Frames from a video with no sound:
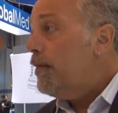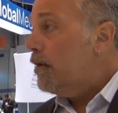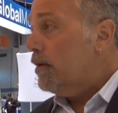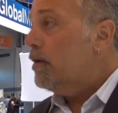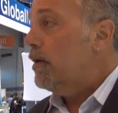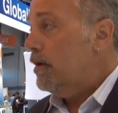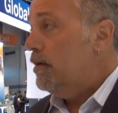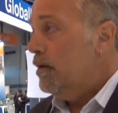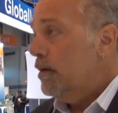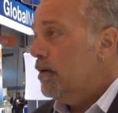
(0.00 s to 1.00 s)
they're alerted.
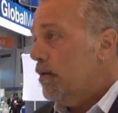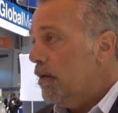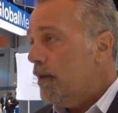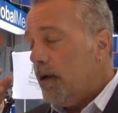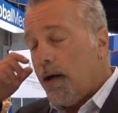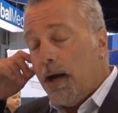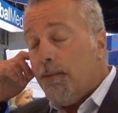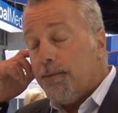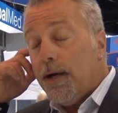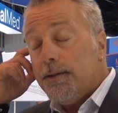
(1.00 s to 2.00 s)
I
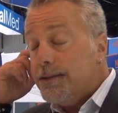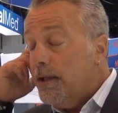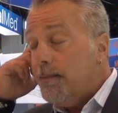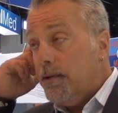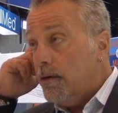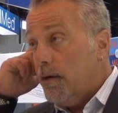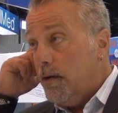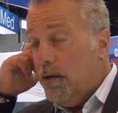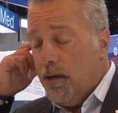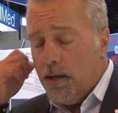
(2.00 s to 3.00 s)
would rather see them alerted.
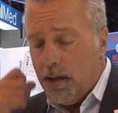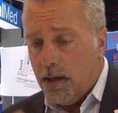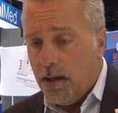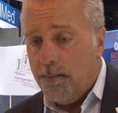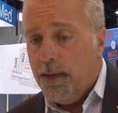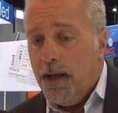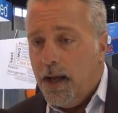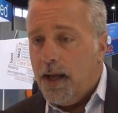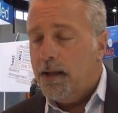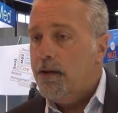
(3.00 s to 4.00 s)
And
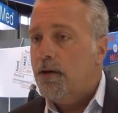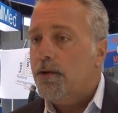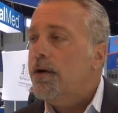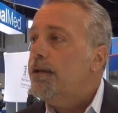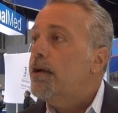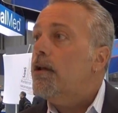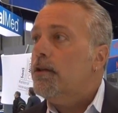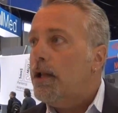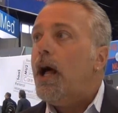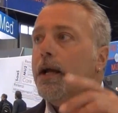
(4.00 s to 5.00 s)
they're alerted to
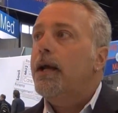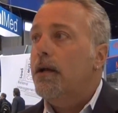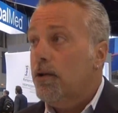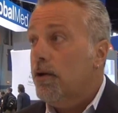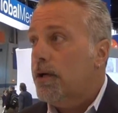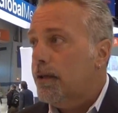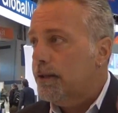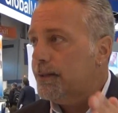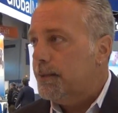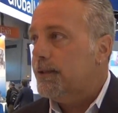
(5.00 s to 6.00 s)
log in and look at
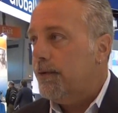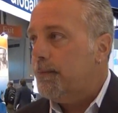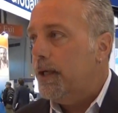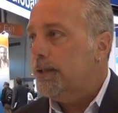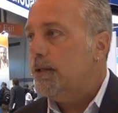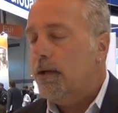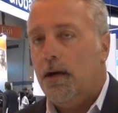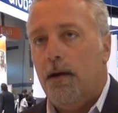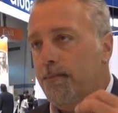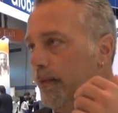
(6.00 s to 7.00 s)
this specific patient.
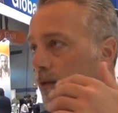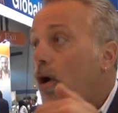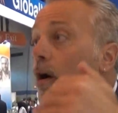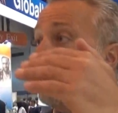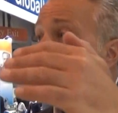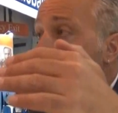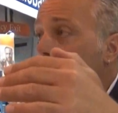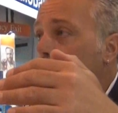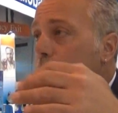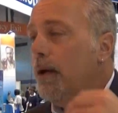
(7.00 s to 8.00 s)
Heart rate's
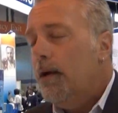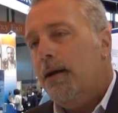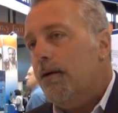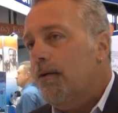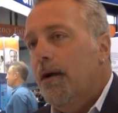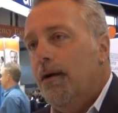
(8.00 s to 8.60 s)
up. Now,